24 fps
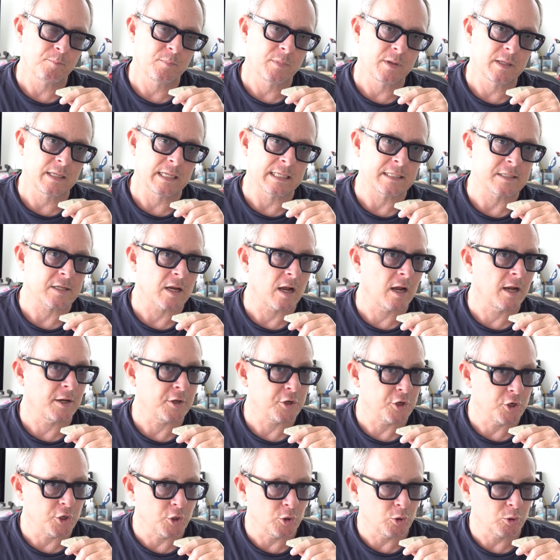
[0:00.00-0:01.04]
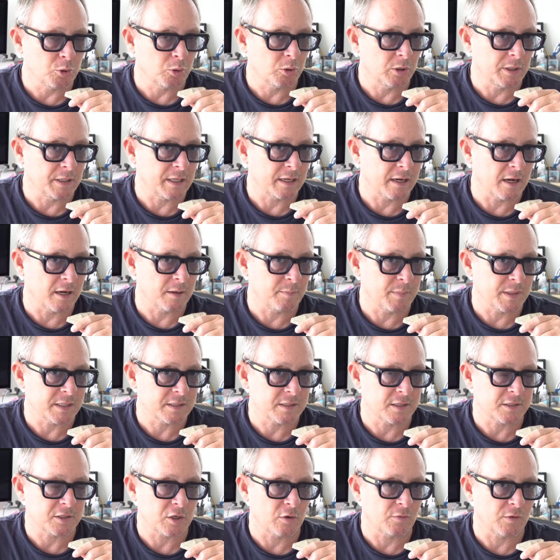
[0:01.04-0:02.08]
It's unusual in the gun
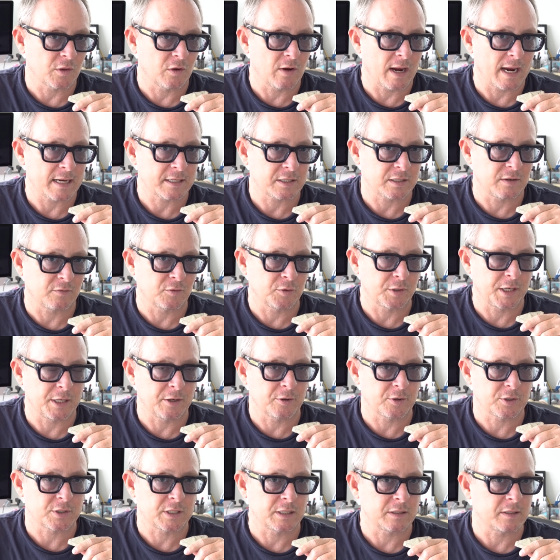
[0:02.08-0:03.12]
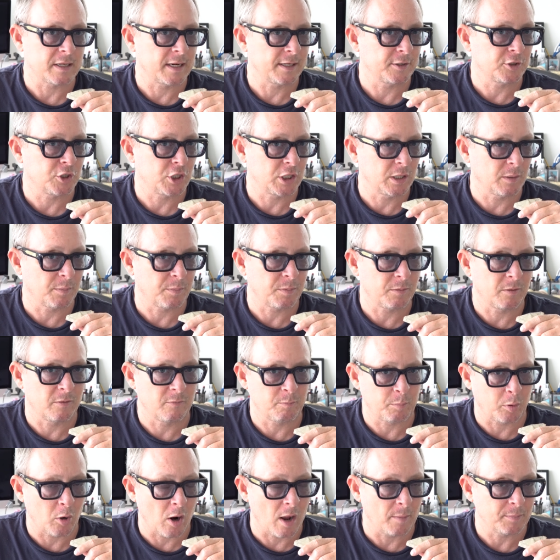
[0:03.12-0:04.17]
business over the last several years that things ship
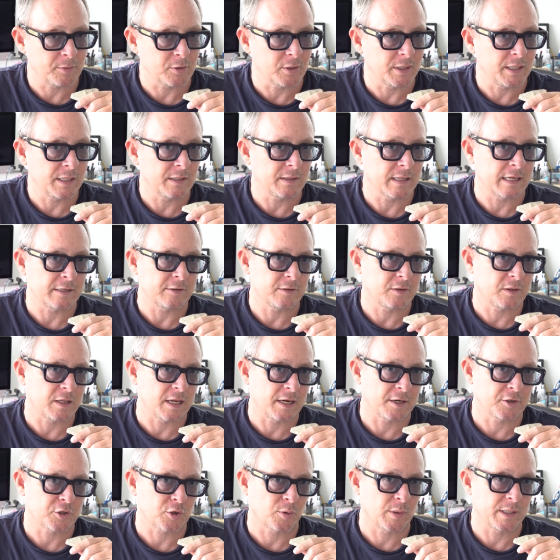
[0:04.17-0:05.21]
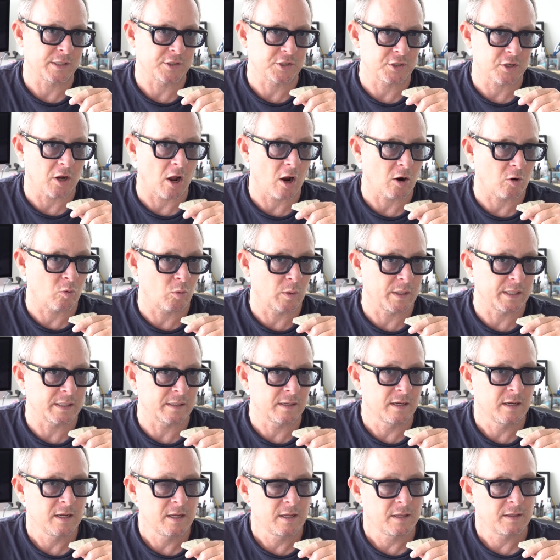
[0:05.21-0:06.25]
promptly, that things are in stock
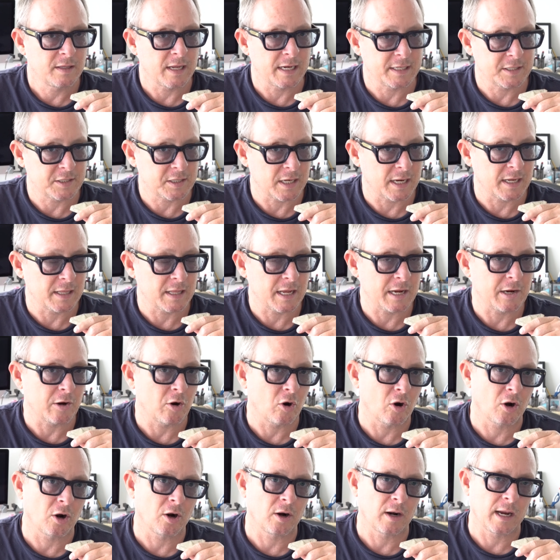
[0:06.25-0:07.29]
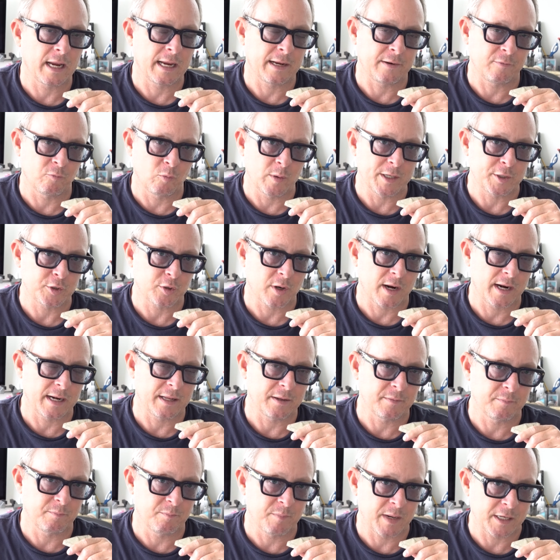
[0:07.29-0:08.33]
when they say they are, and we try
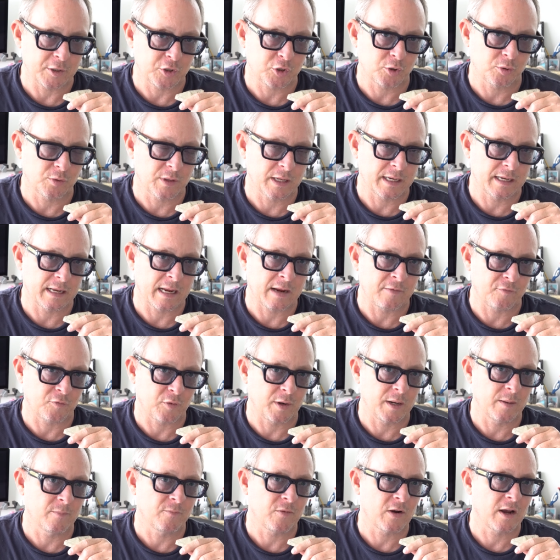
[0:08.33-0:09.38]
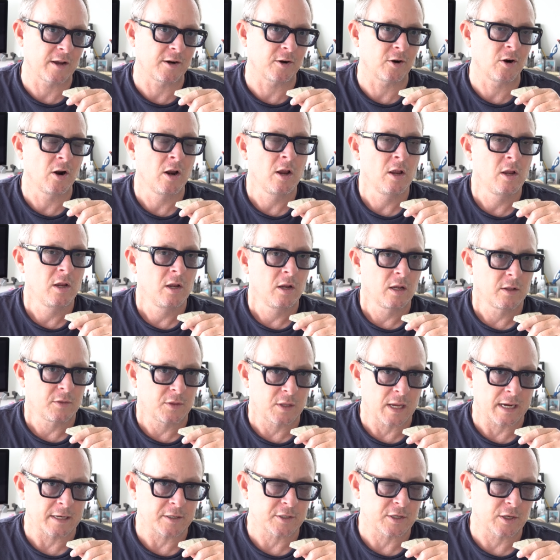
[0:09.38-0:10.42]
to make sure that at Freedom Fighter,
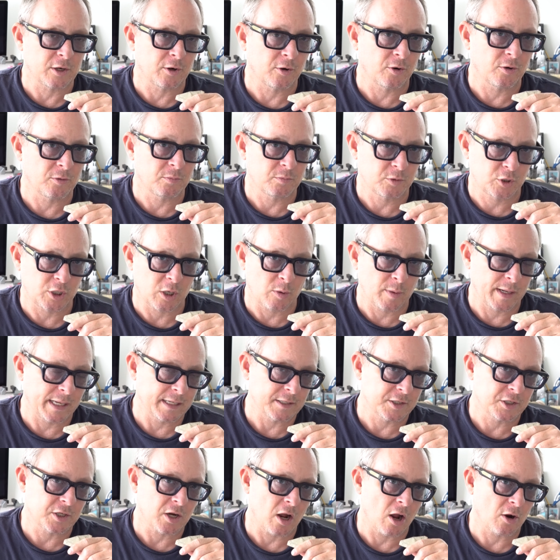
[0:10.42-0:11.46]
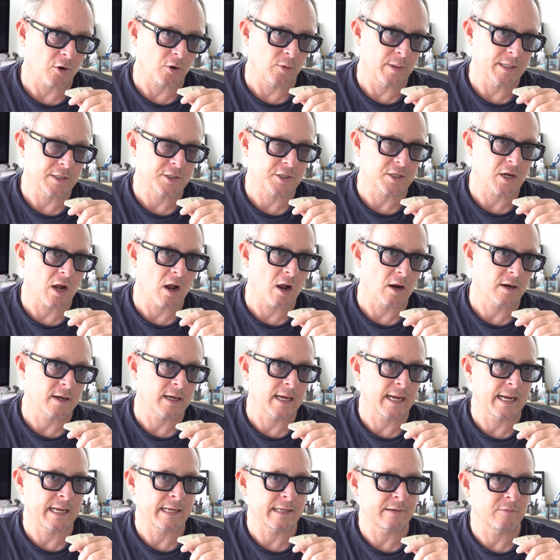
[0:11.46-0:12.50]
things that are showing in stock are in stock,
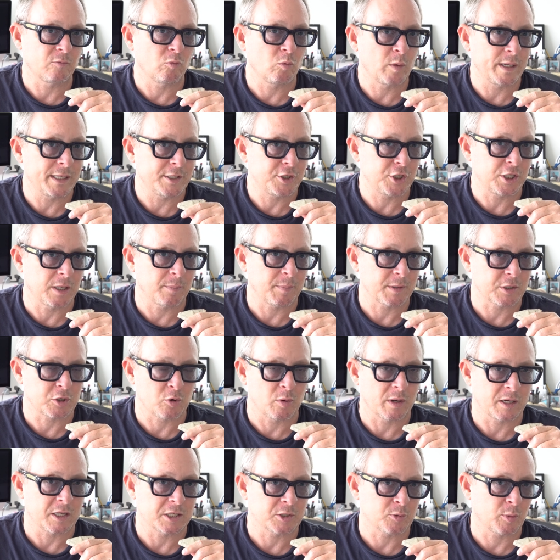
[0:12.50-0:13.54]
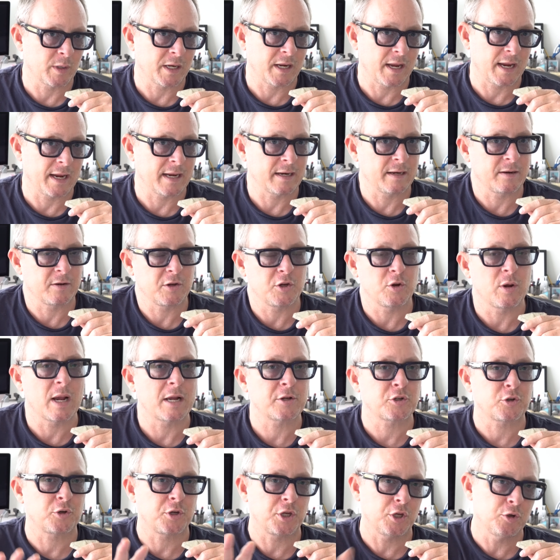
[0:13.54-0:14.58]
and we ship as quick as we can. You
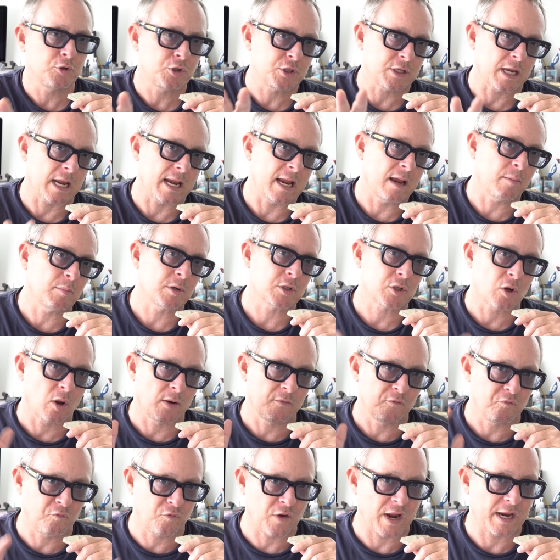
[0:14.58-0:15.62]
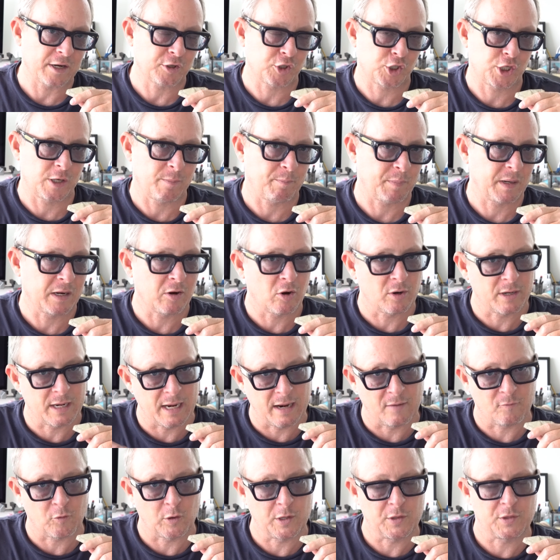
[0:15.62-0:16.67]
guys are used to Amazon fast shipping on
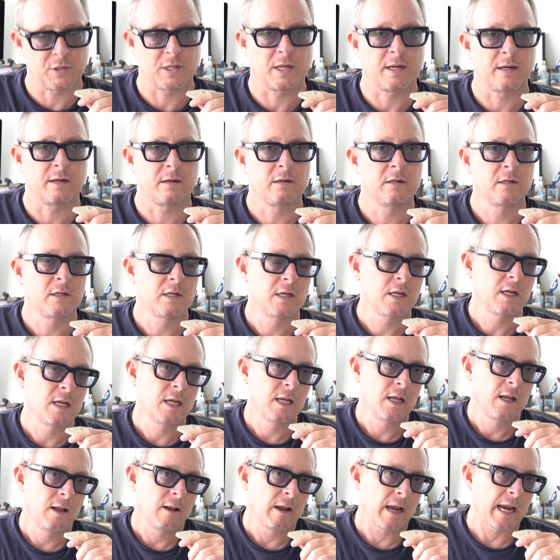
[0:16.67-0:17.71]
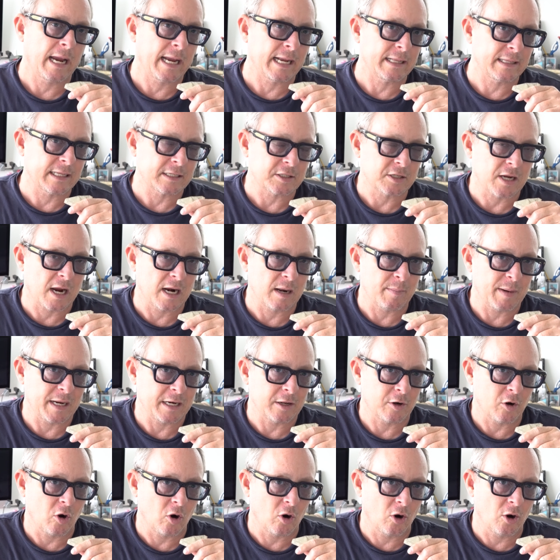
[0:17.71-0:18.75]
everything. And that's kind of
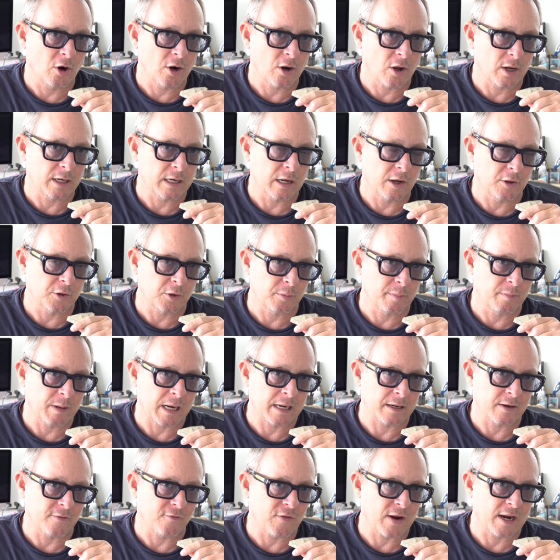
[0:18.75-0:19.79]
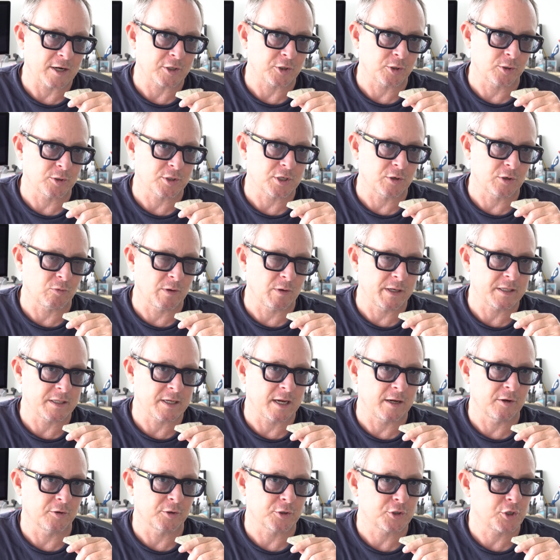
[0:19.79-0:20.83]
made it hard on other manufacturers and
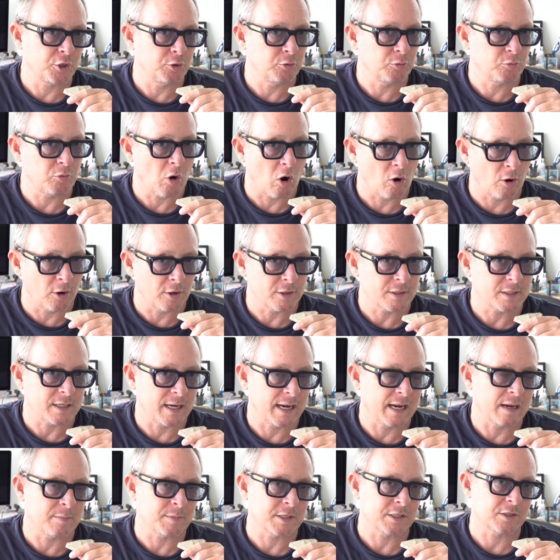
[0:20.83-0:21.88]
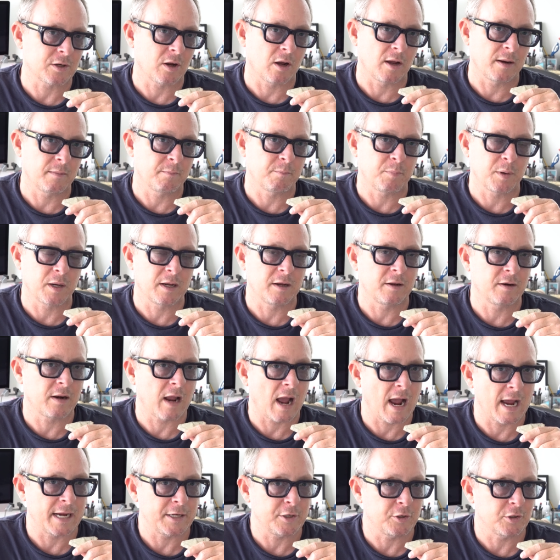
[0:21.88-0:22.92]
retailers who aren't Amazon,
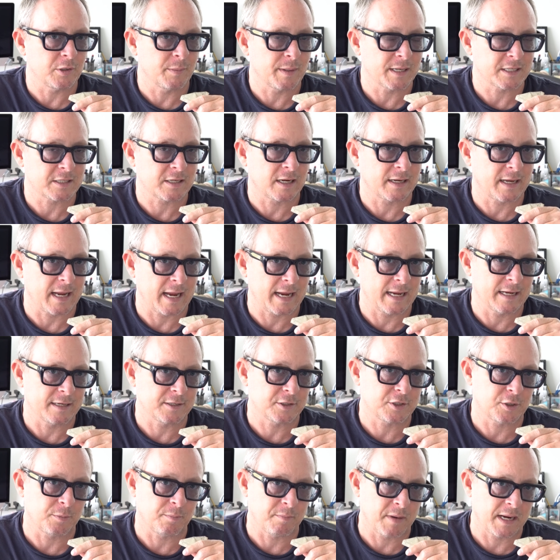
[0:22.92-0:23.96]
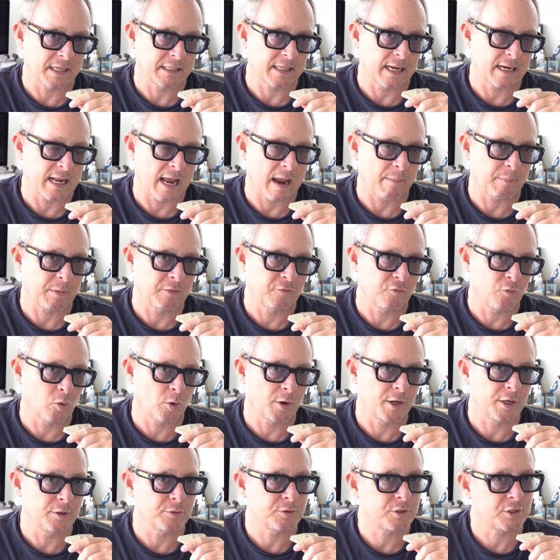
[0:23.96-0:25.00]
but I do the best I can to make that happen
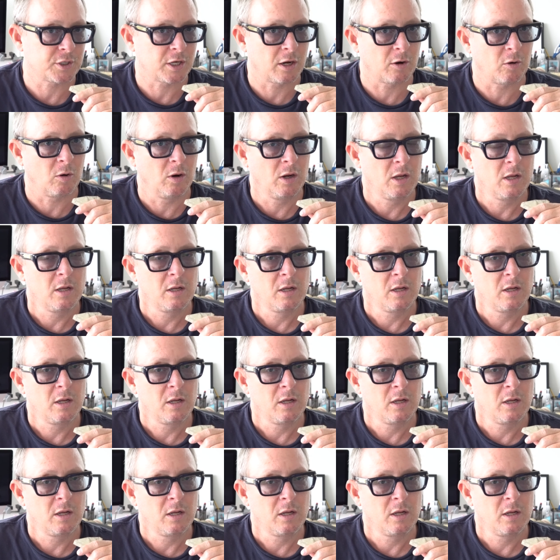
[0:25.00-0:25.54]
for you. So